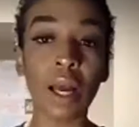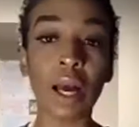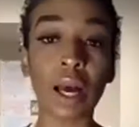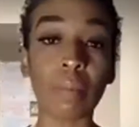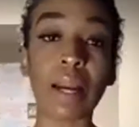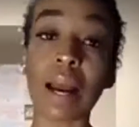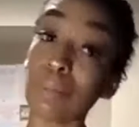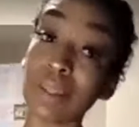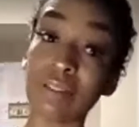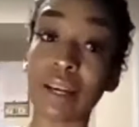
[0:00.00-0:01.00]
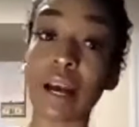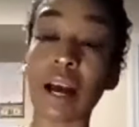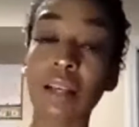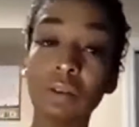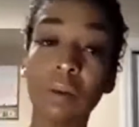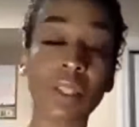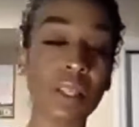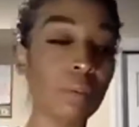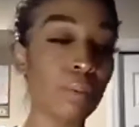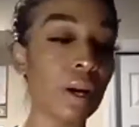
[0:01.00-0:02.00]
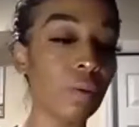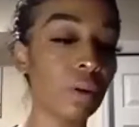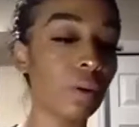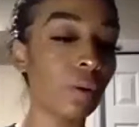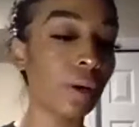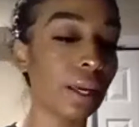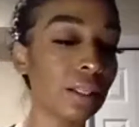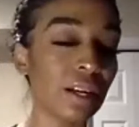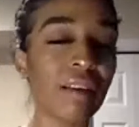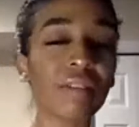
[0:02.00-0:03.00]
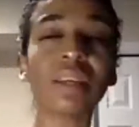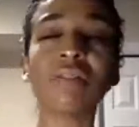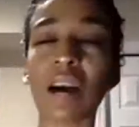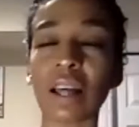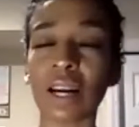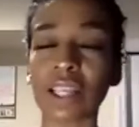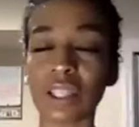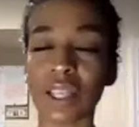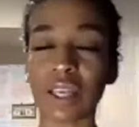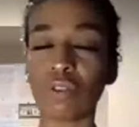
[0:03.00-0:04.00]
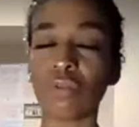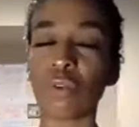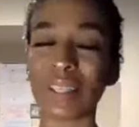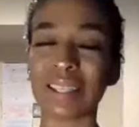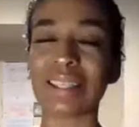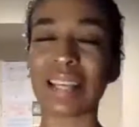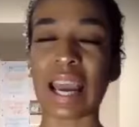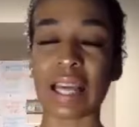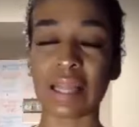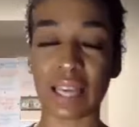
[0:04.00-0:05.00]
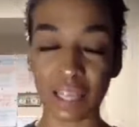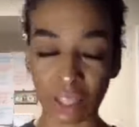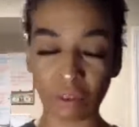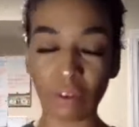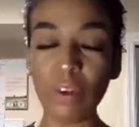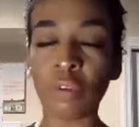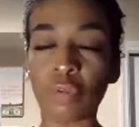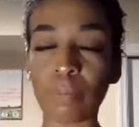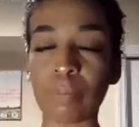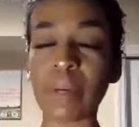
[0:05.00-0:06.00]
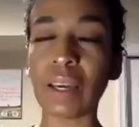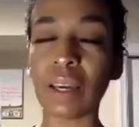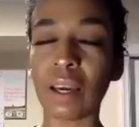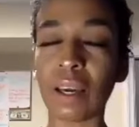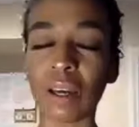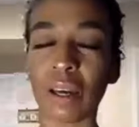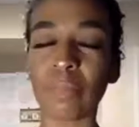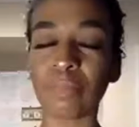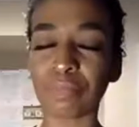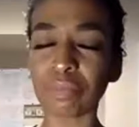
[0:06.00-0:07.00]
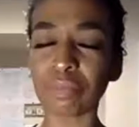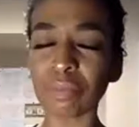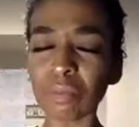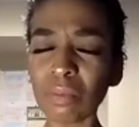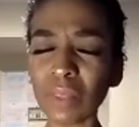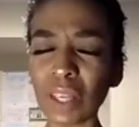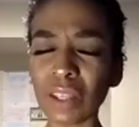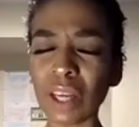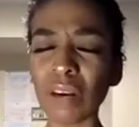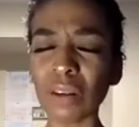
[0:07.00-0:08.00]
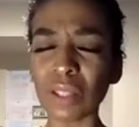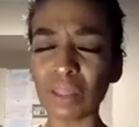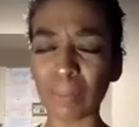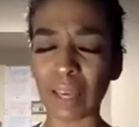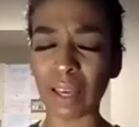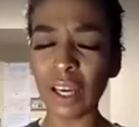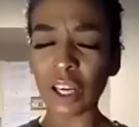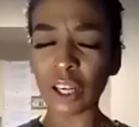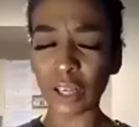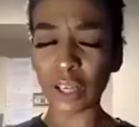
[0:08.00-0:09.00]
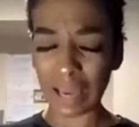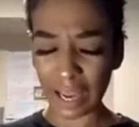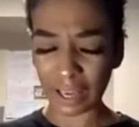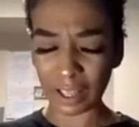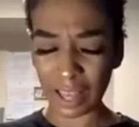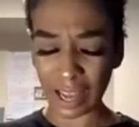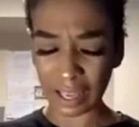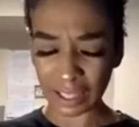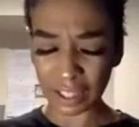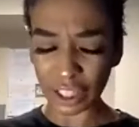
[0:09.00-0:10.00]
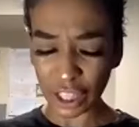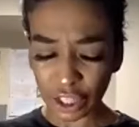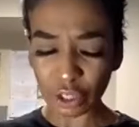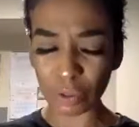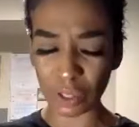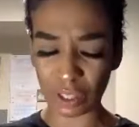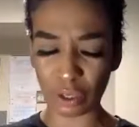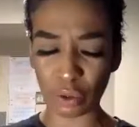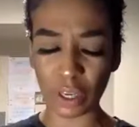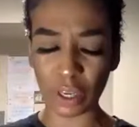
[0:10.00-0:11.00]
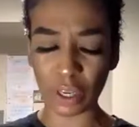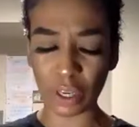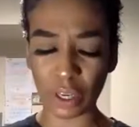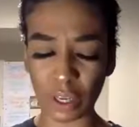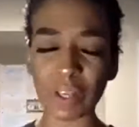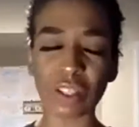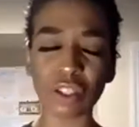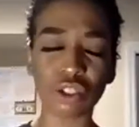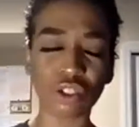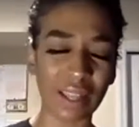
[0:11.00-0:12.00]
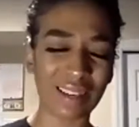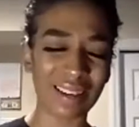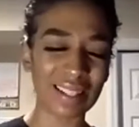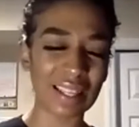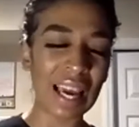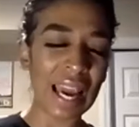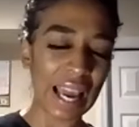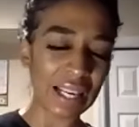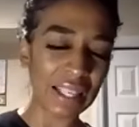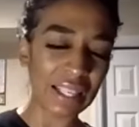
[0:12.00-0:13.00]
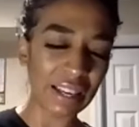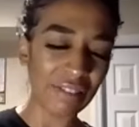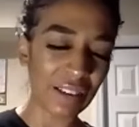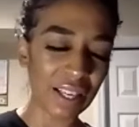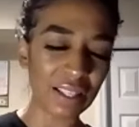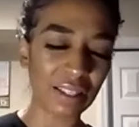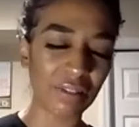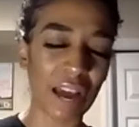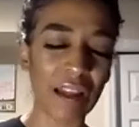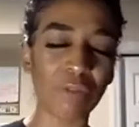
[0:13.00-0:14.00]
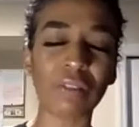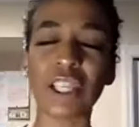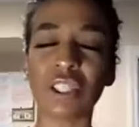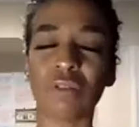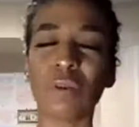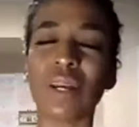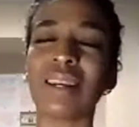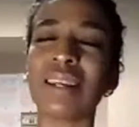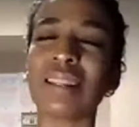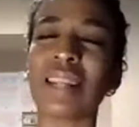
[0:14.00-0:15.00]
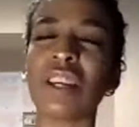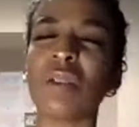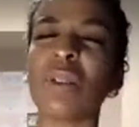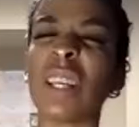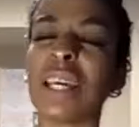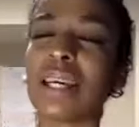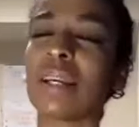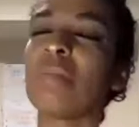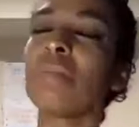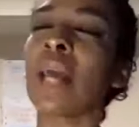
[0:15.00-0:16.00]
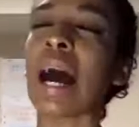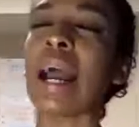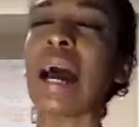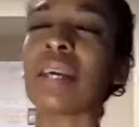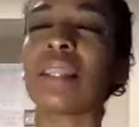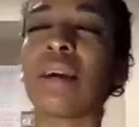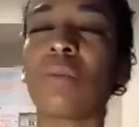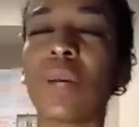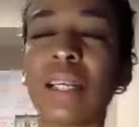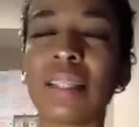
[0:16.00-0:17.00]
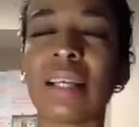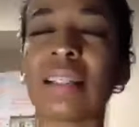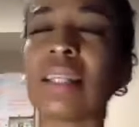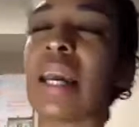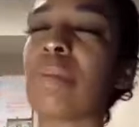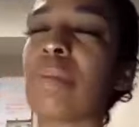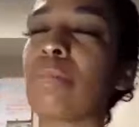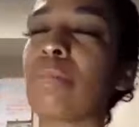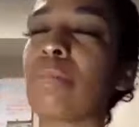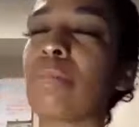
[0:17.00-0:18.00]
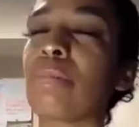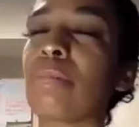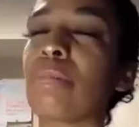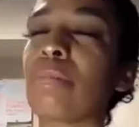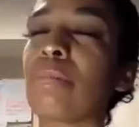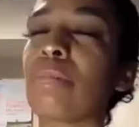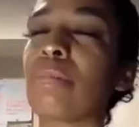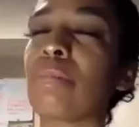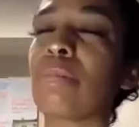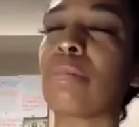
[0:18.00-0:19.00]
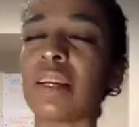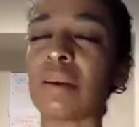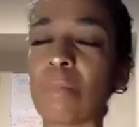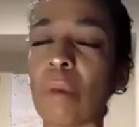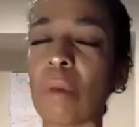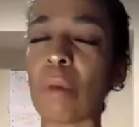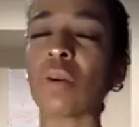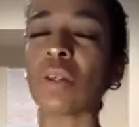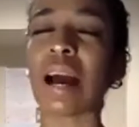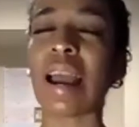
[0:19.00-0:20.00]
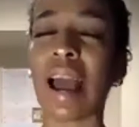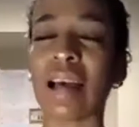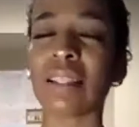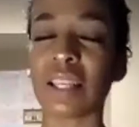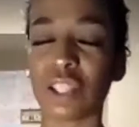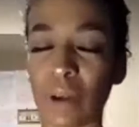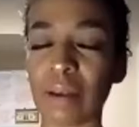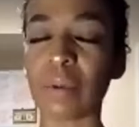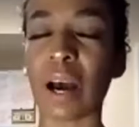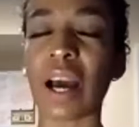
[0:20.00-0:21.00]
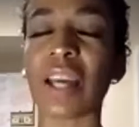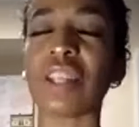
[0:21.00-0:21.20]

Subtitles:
And I believe in God. So I'm gonna say a prayer real quick. Dear Heavenly Father, I just thank you for today. I thank you for being the ultimate creator that continues to equip us, strengthen us, and give us divine revelation of what it is that you need. I ask that what is said today pricks the hearts of those that need it most. I ask that you hide me behind you.